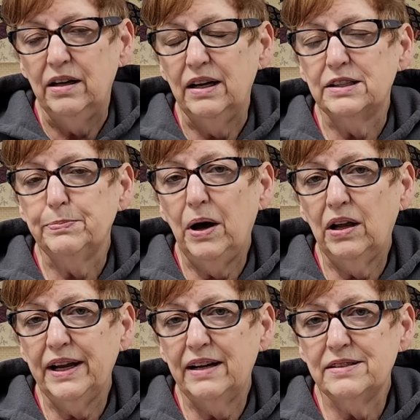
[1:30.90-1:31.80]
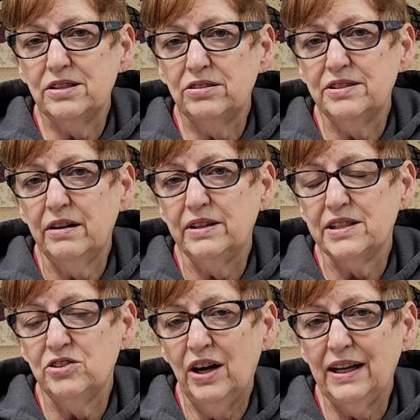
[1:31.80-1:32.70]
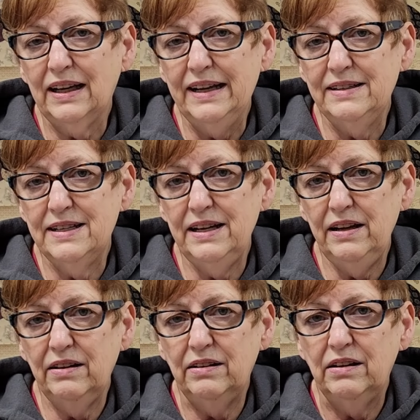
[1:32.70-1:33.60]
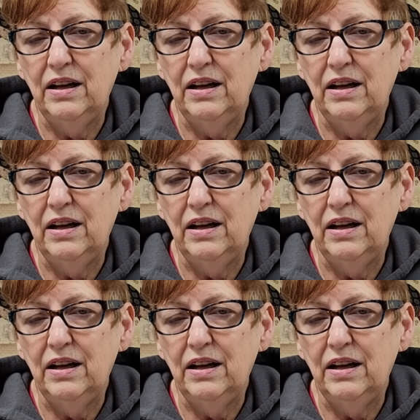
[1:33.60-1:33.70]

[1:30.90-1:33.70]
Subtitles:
It's polyester, so it's not linty.